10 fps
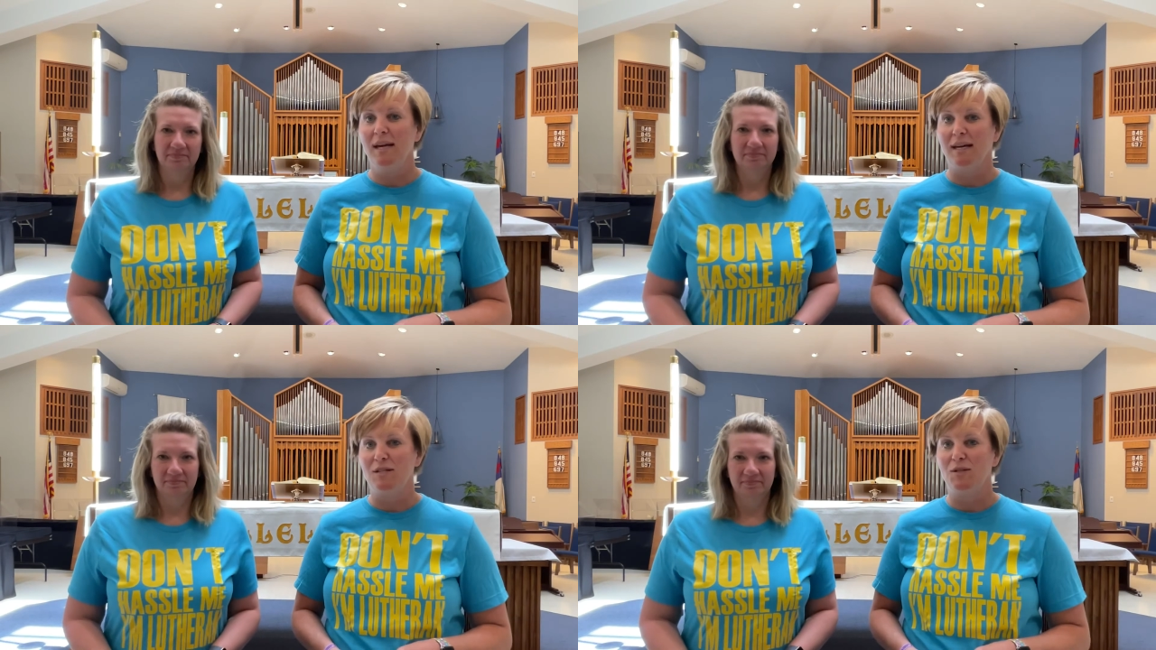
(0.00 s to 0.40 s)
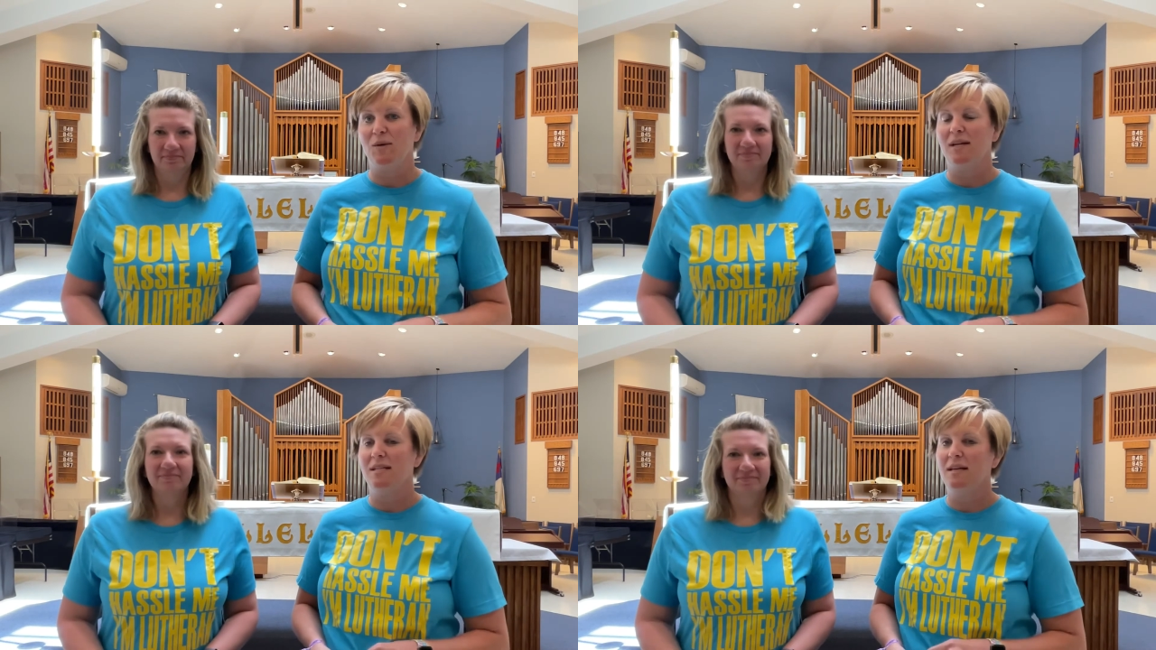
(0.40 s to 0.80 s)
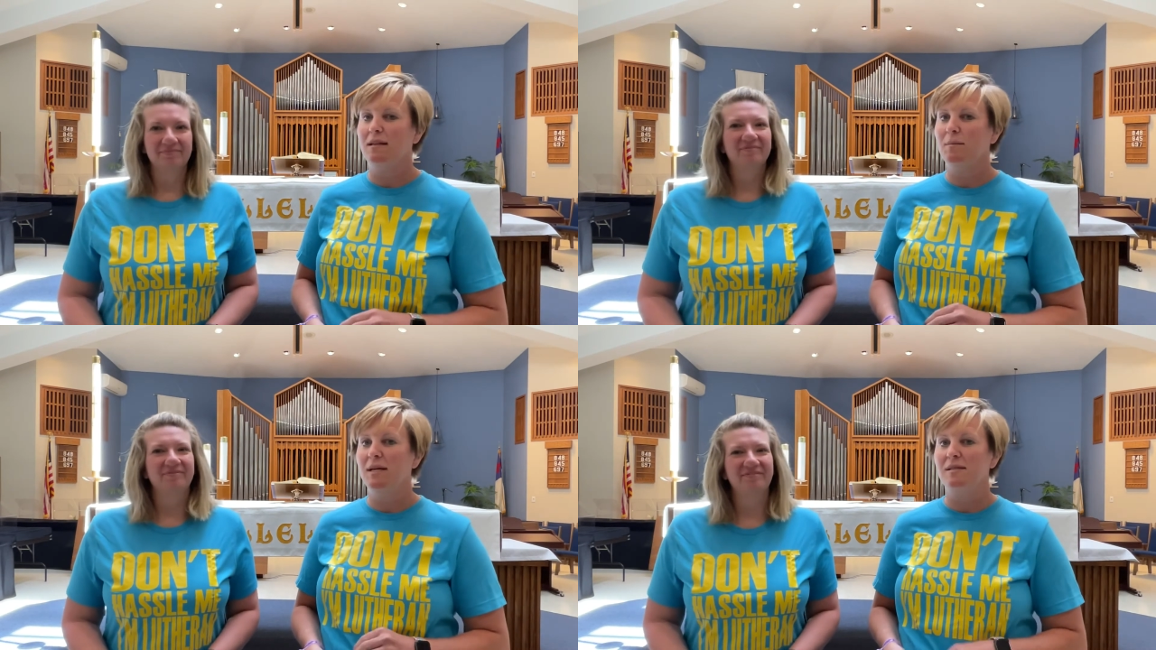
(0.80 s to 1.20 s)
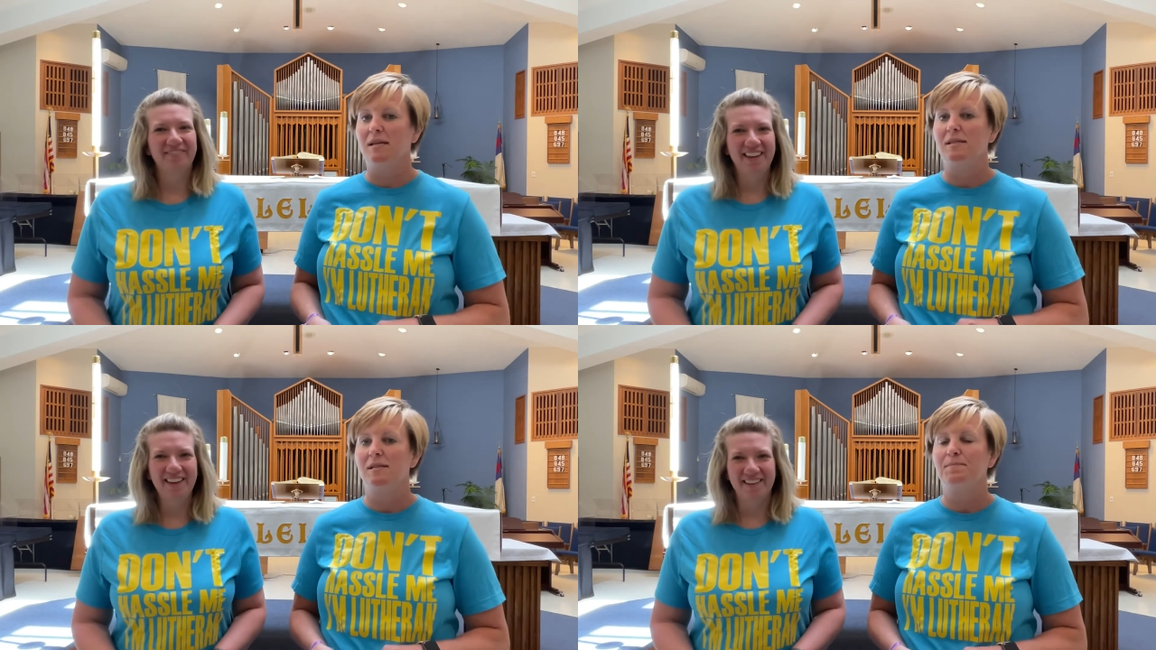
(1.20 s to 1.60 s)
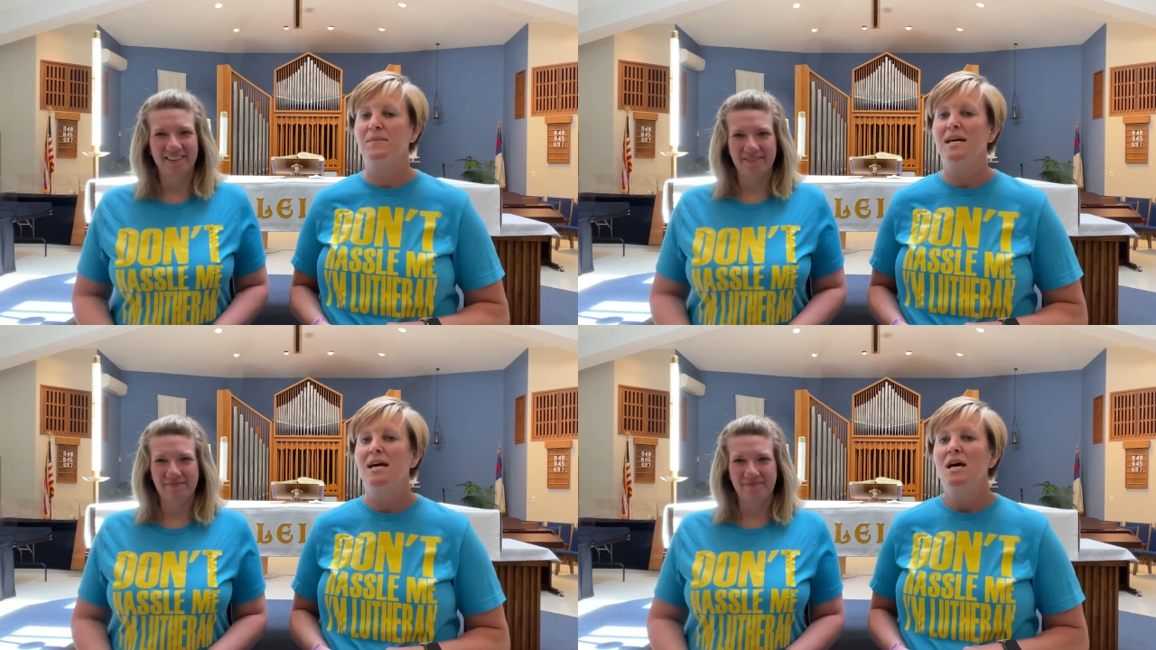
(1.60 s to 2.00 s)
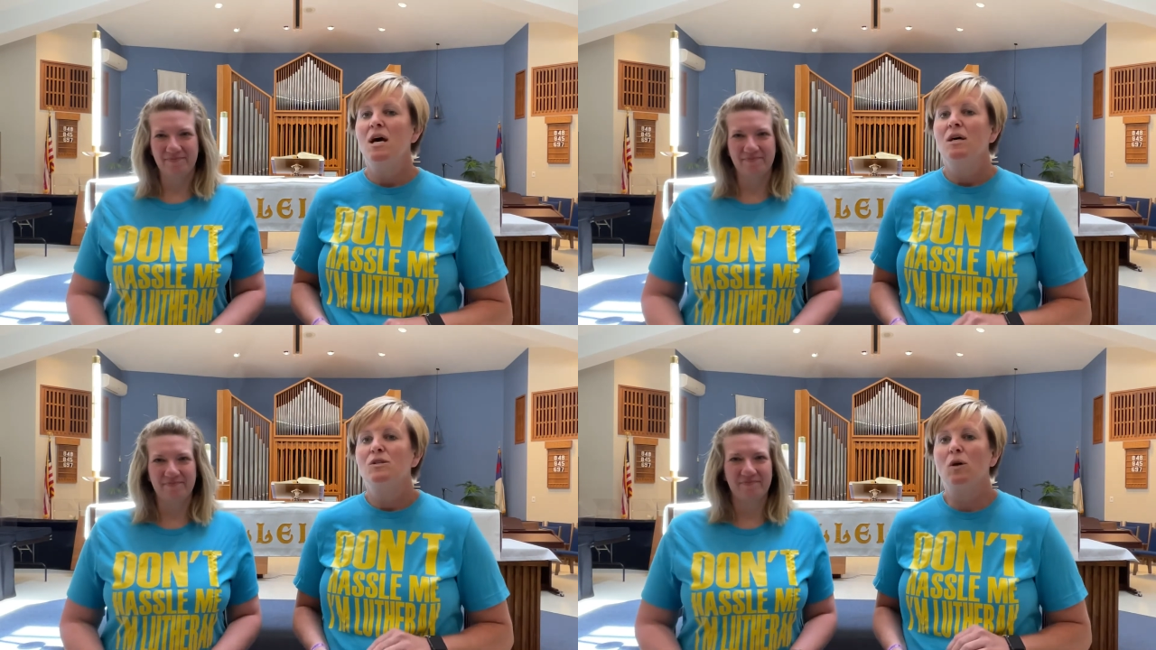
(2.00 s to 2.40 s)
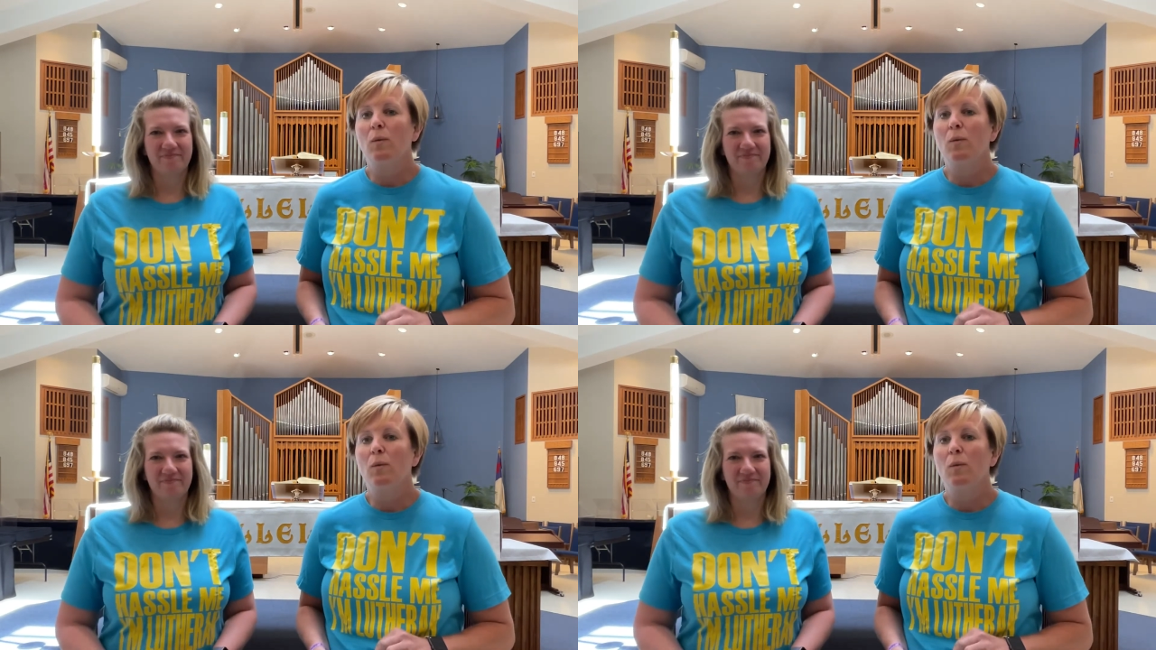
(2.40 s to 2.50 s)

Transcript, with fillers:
Speaker 1: get to on a daily basis. Yeah. So